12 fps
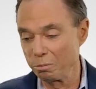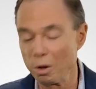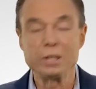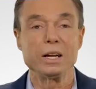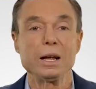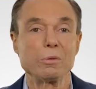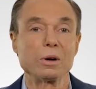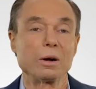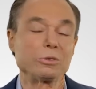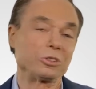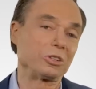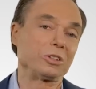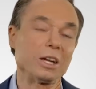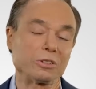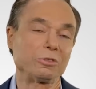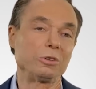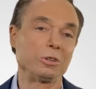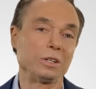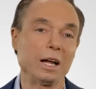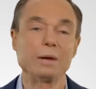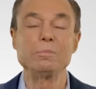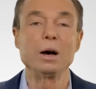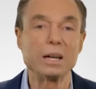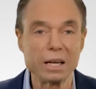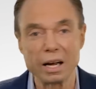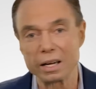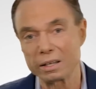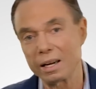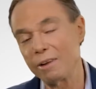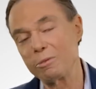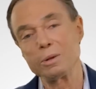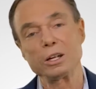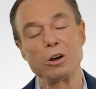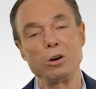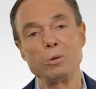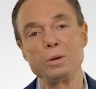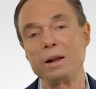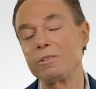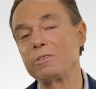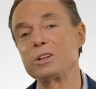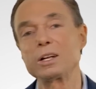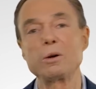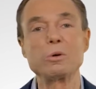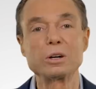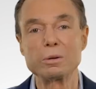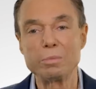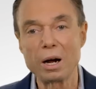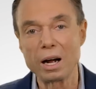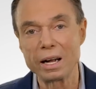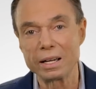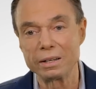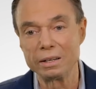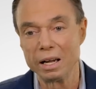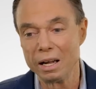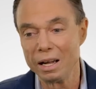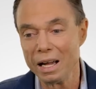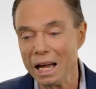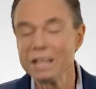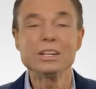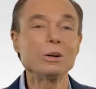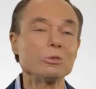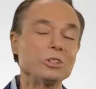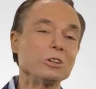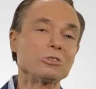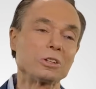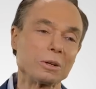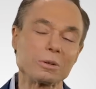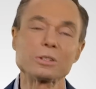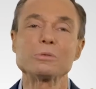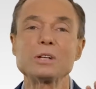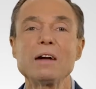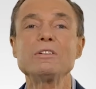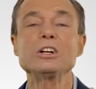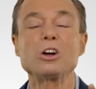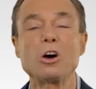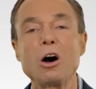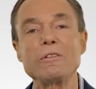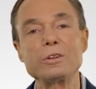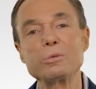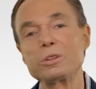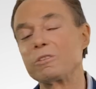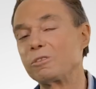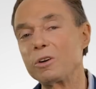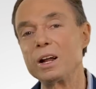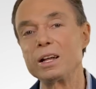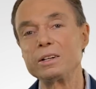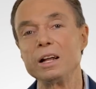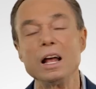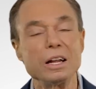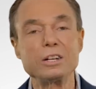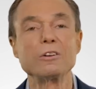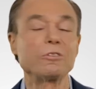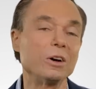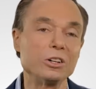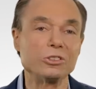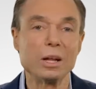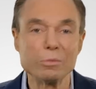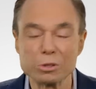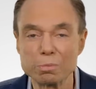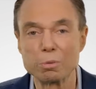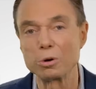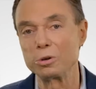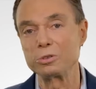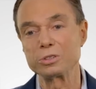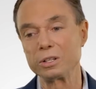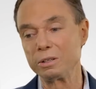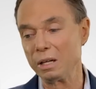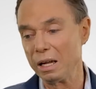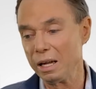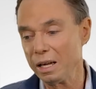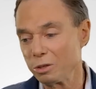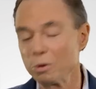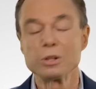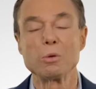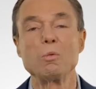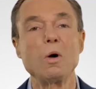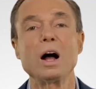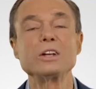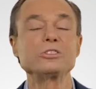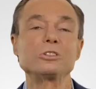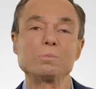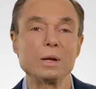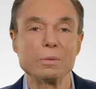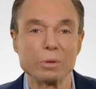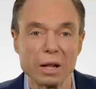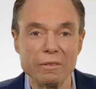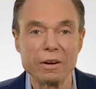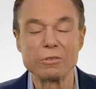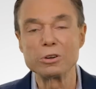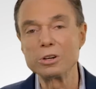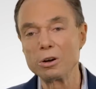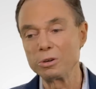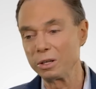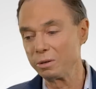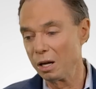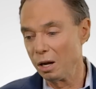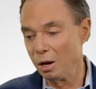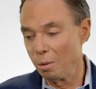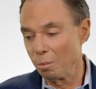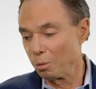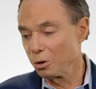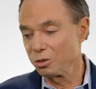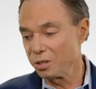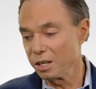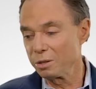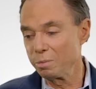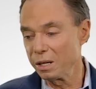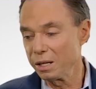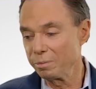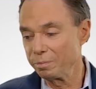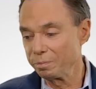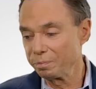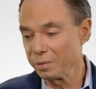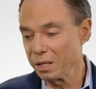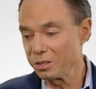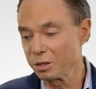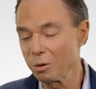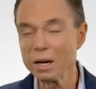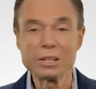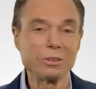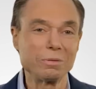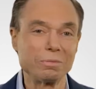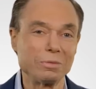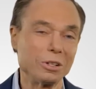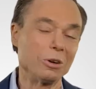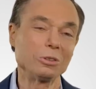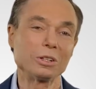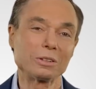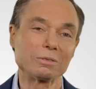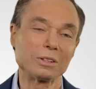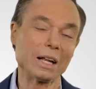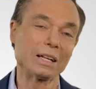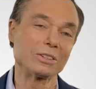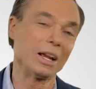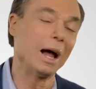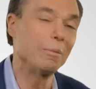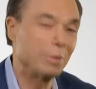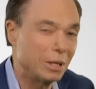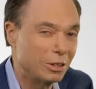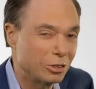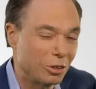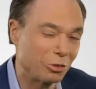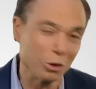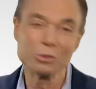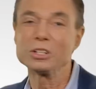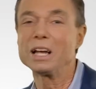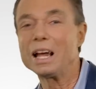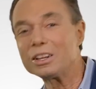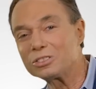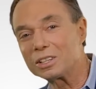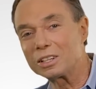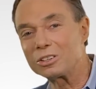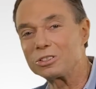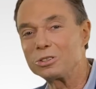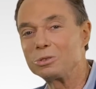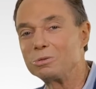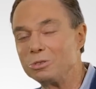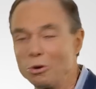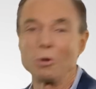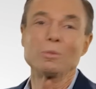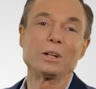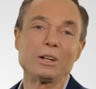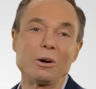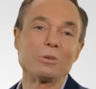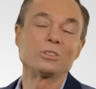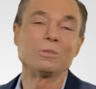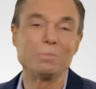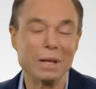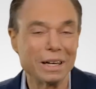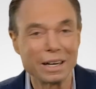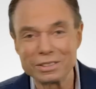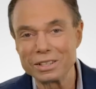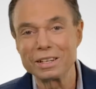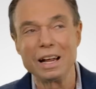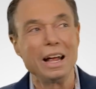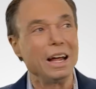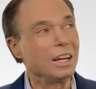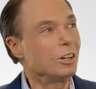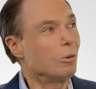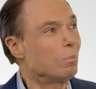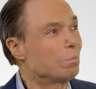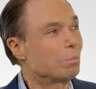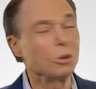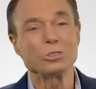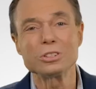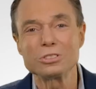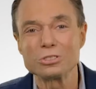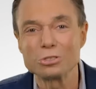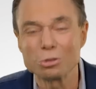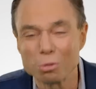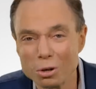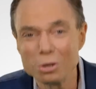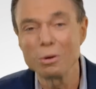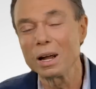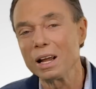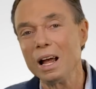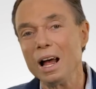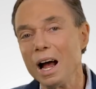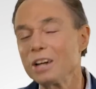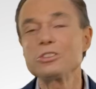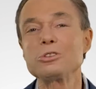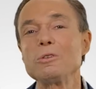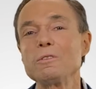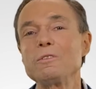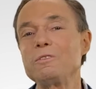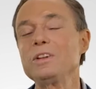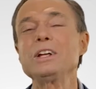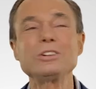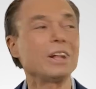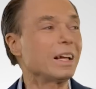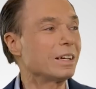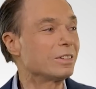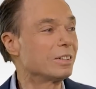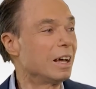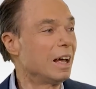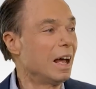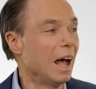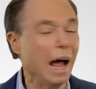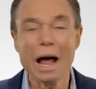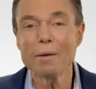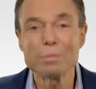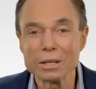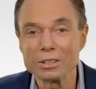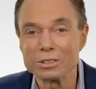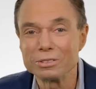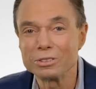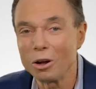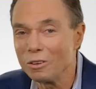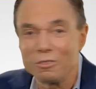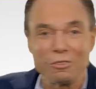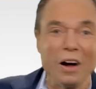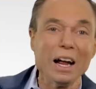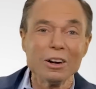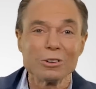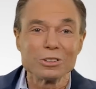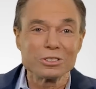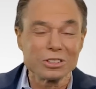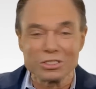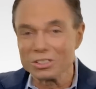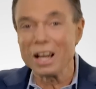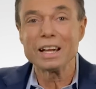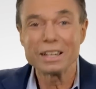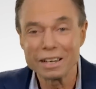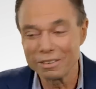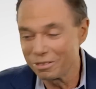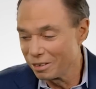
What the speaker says: one day when I was successful and had money, I'd have a big home and have everything I wanted to buy. And yet it was interesting because I was having coffee with a friend, dear friend, his name is Bruce. And he's one of the wisest people I've ever known. And Bruce said to me, he said, Greg, you don't look like as happy and as enthusiastic as you normally always have been. And I said, you know, Bruce, it's true. I just don't feel like as happy and as on fire and as excited